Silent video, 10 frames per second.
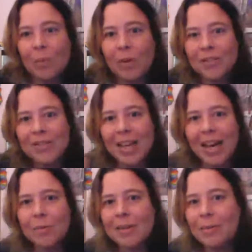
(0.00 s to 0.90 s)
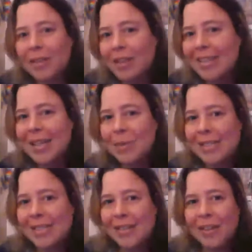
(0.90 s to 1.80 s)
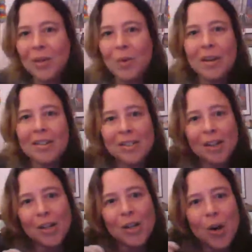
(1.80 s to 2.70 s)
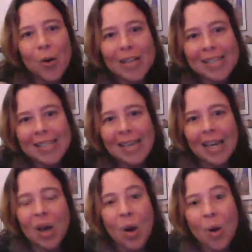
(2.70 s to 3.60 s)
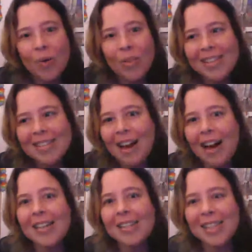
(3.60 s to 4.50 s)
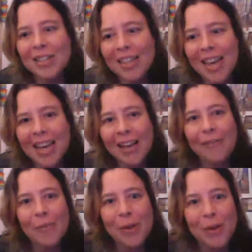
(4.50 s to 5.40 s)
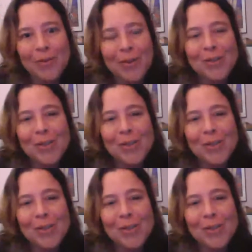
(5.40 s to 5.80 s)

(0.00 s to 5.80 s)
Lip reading: And when I say receiving, you want to start noticing the signs that you're getting from the universe.